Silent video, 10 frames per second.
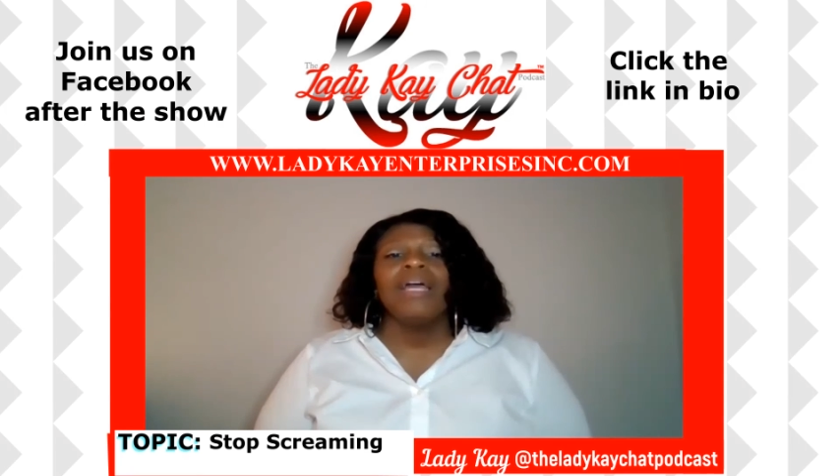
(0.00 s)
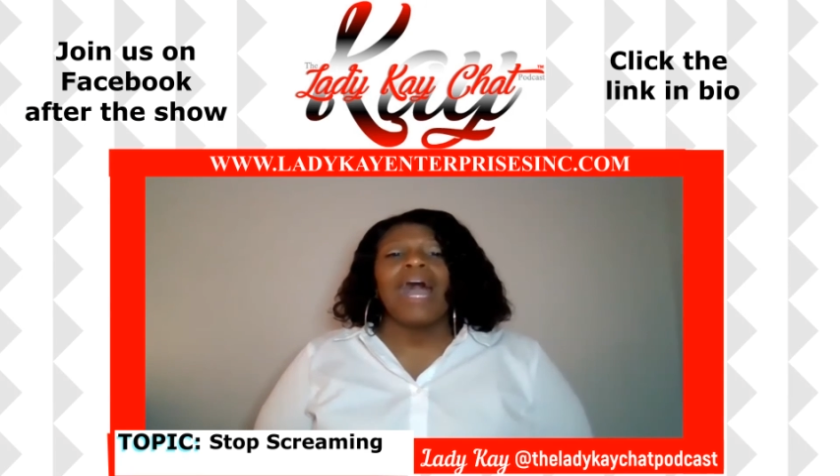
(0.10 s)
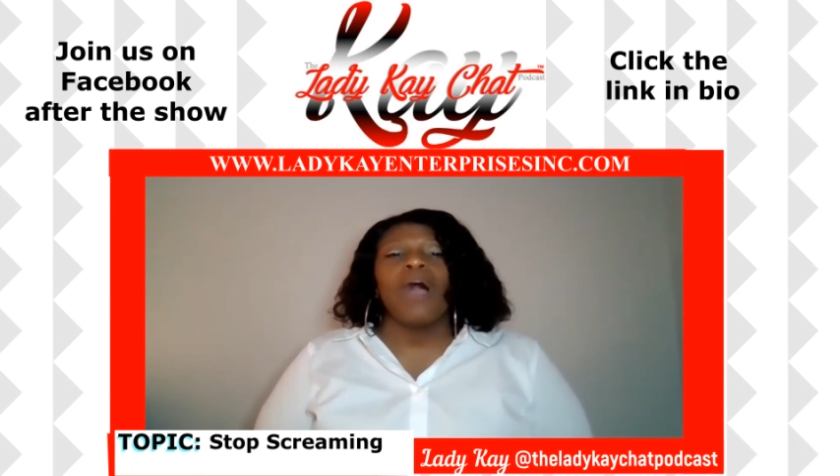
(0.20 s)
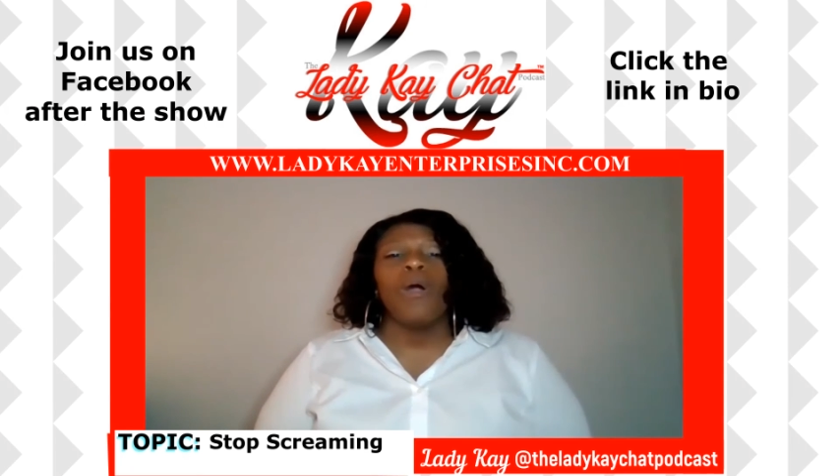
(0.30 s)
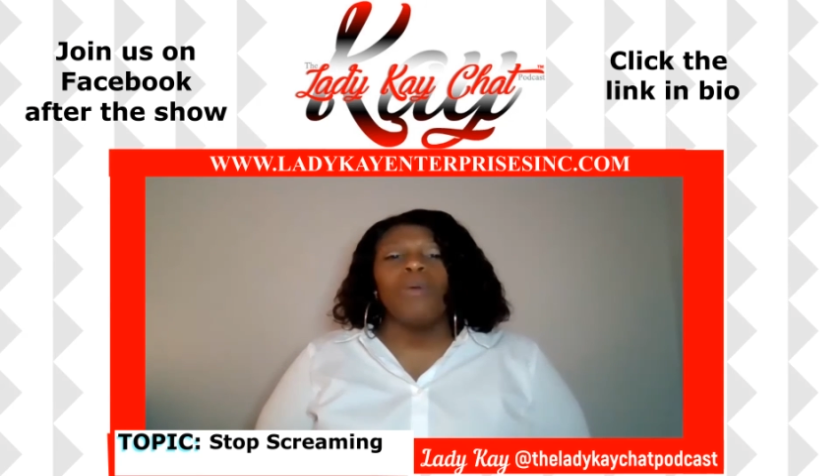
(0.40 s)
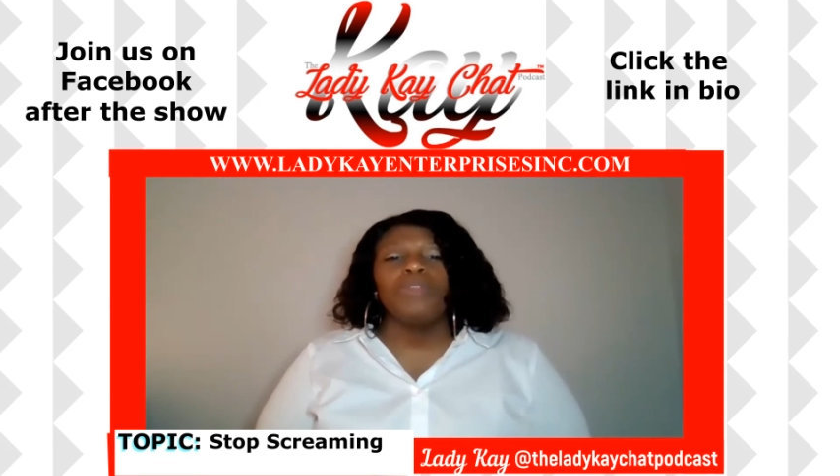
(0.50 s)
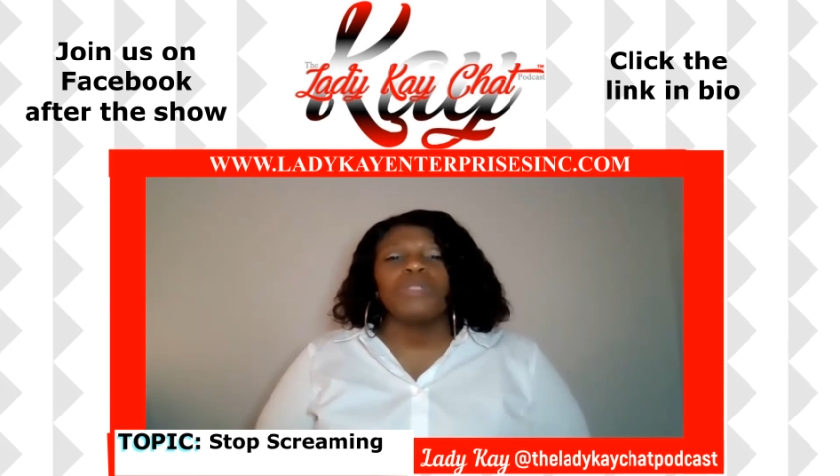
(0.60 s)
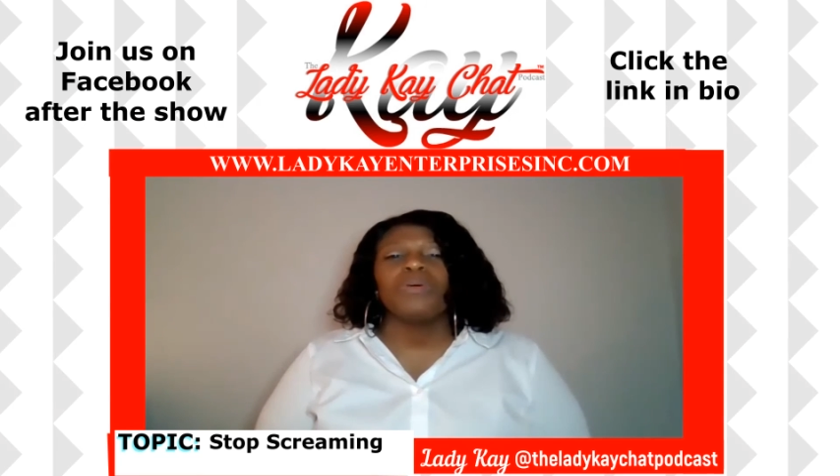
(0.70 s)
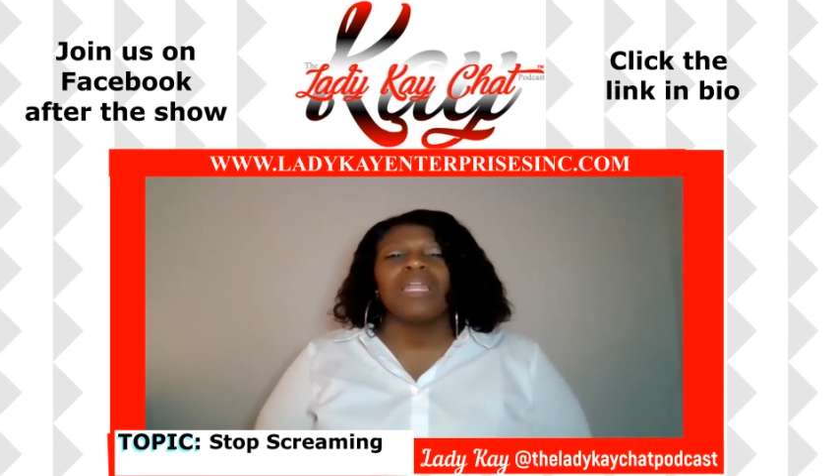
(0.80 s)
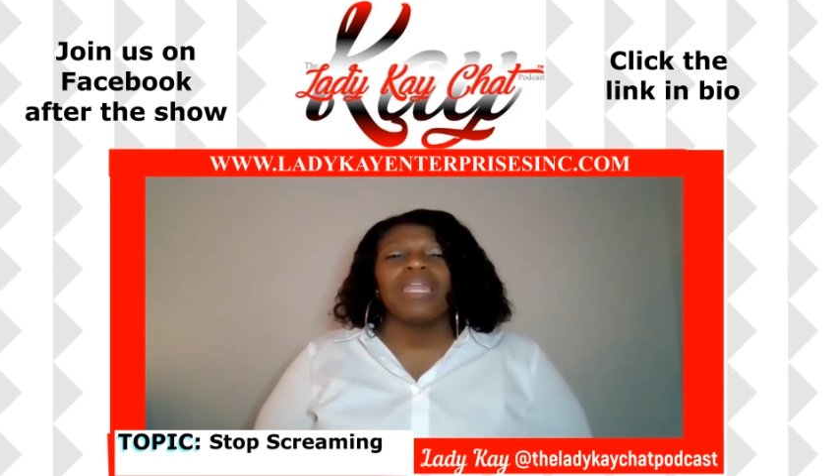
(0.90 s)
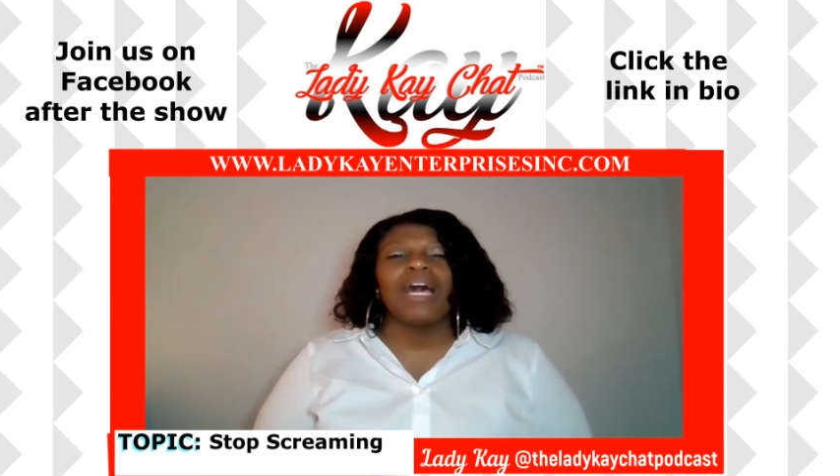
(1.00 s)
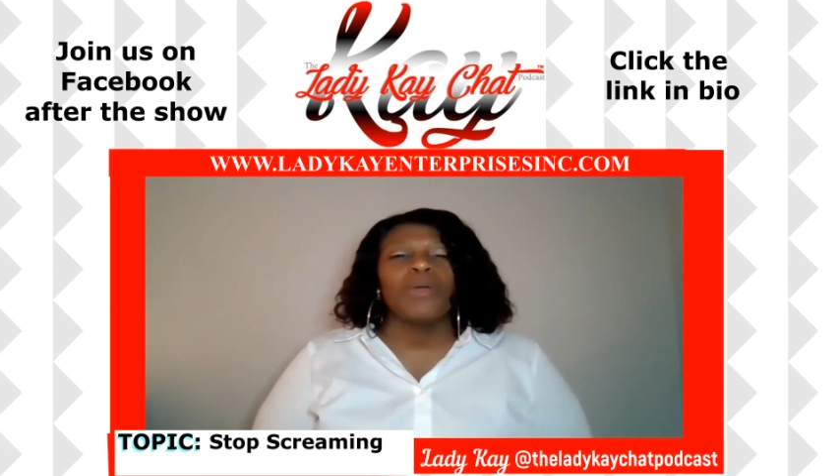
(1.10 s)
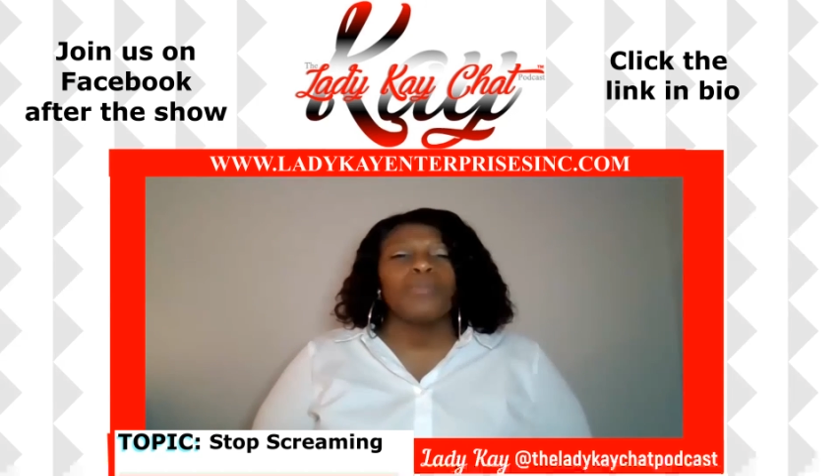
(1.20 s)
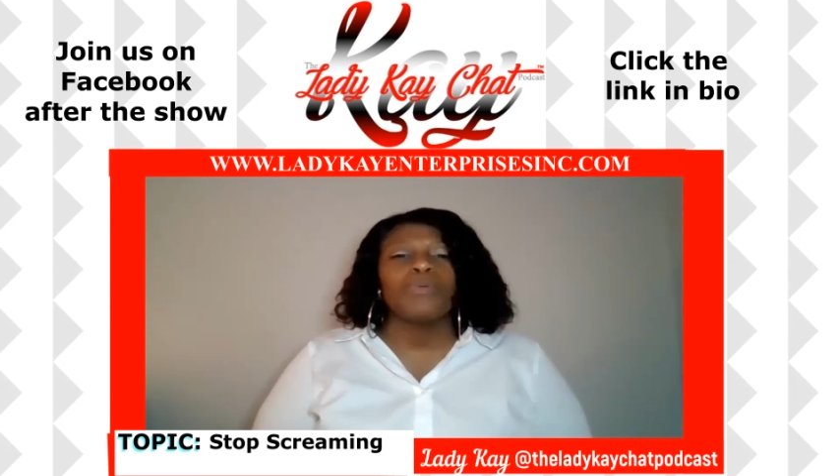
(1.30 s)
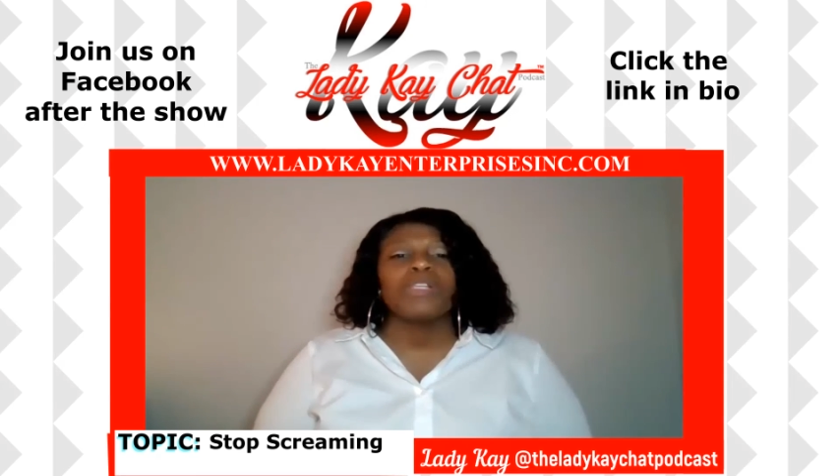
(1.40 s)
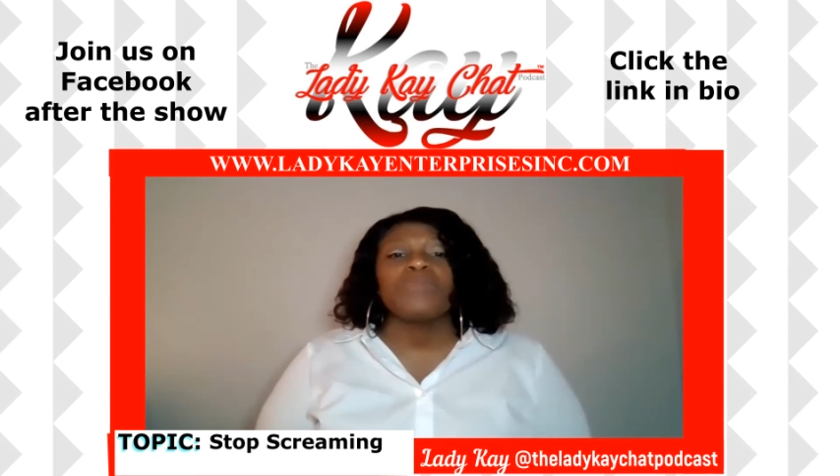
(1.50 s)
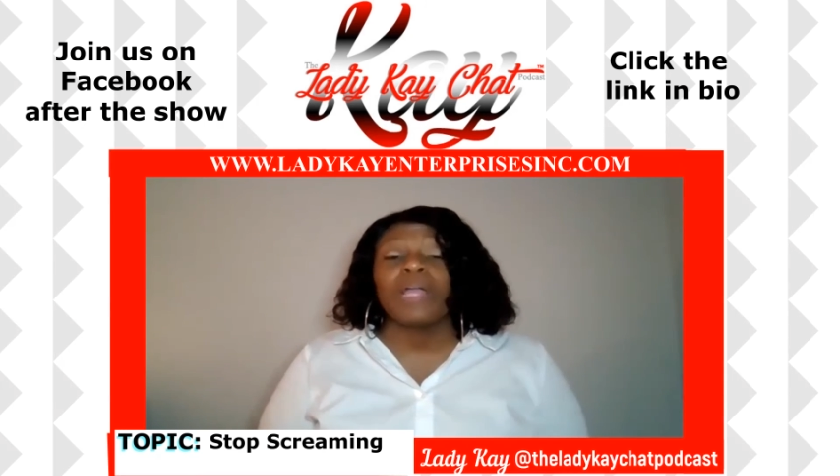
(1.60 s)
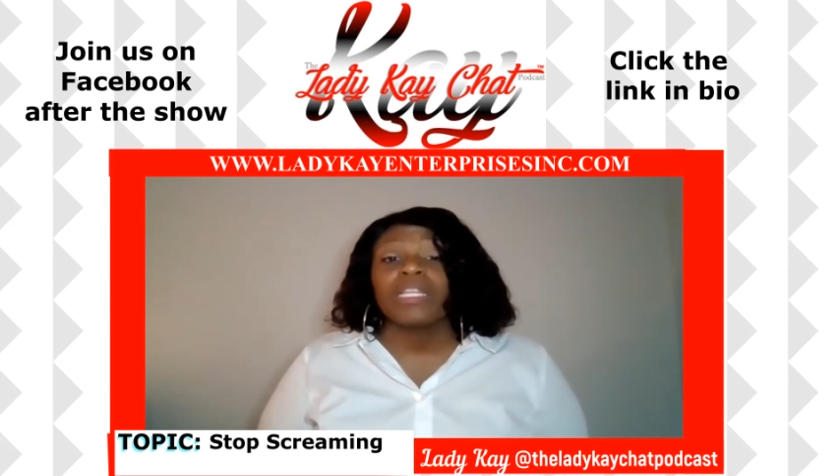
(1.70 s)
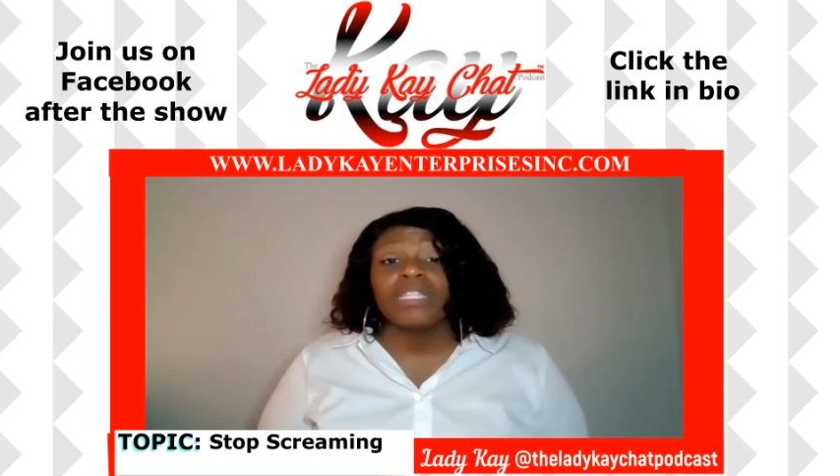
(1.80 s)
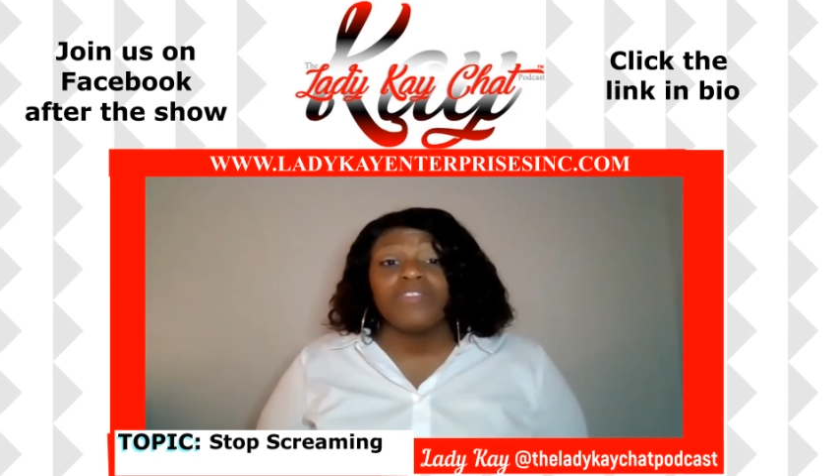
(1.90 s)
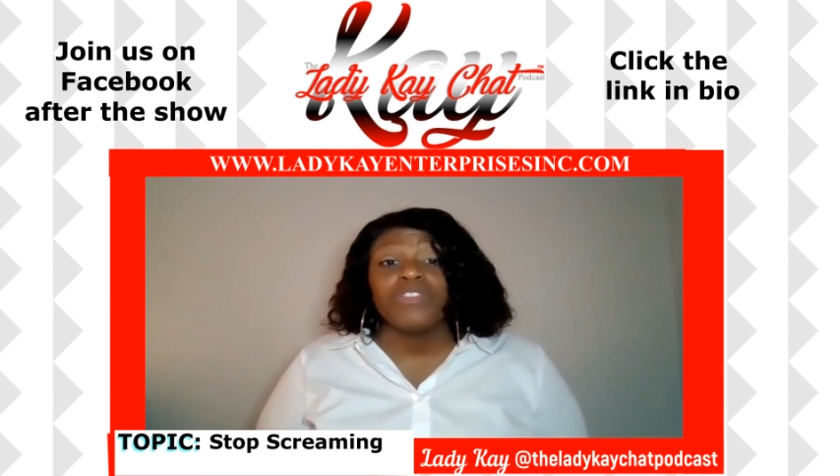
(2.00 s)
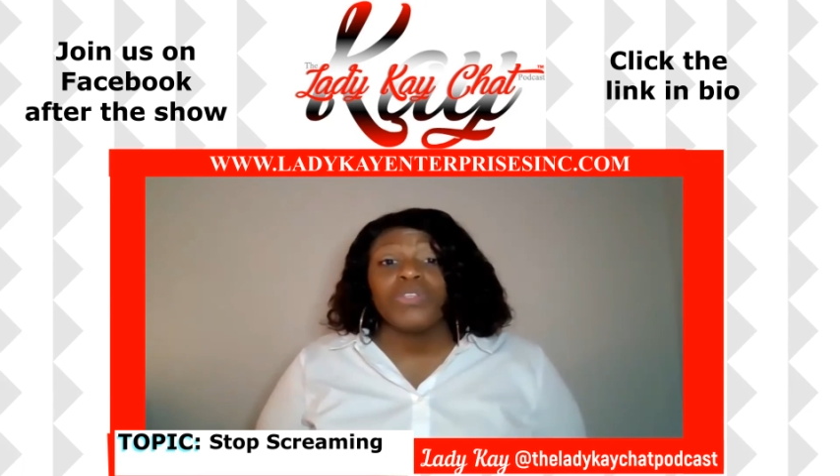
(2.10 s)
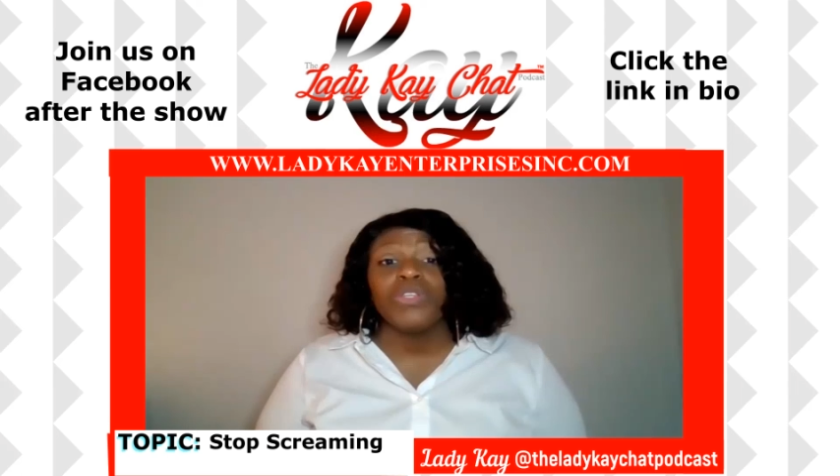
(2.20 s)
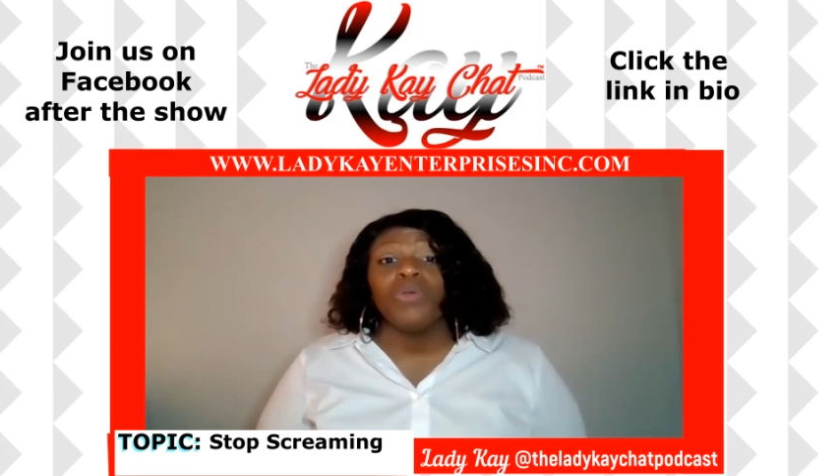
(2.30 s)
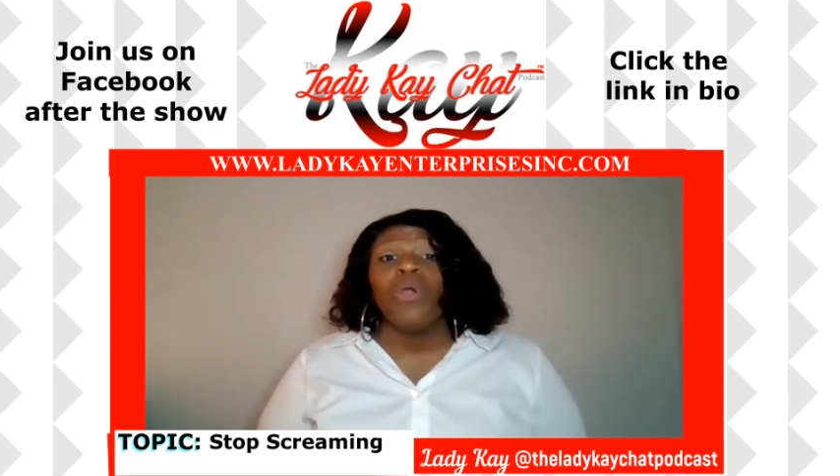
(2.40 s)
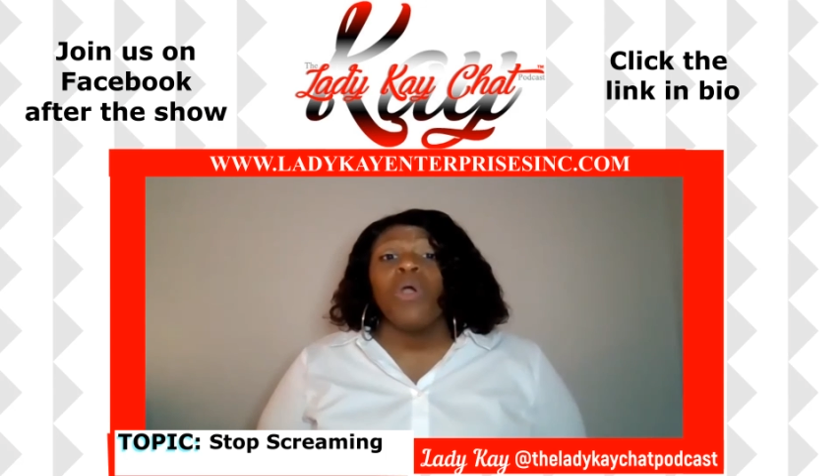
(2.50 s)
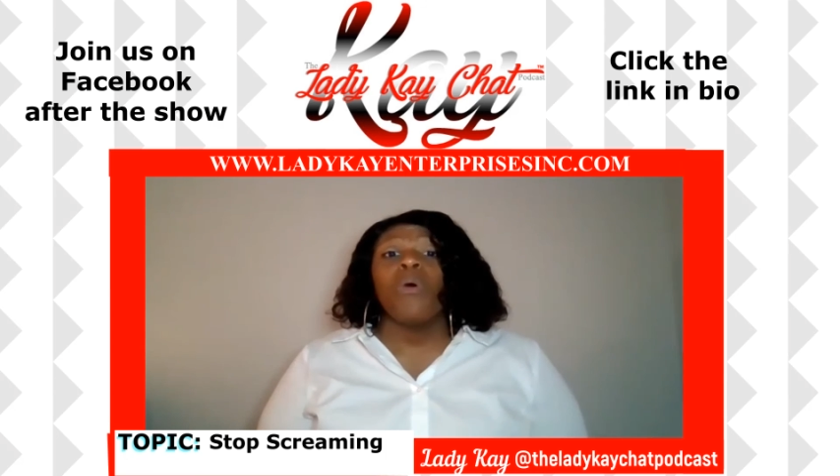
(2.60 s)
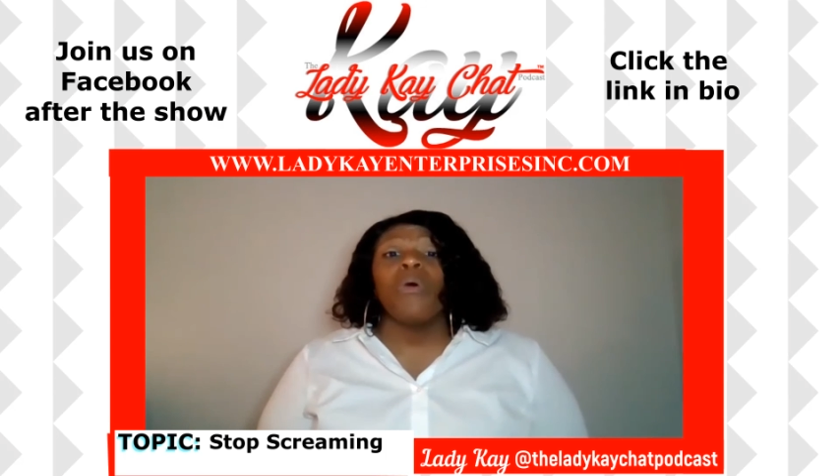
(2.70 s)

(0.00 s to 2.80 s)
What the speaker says: I hope this put a lot of perspective to you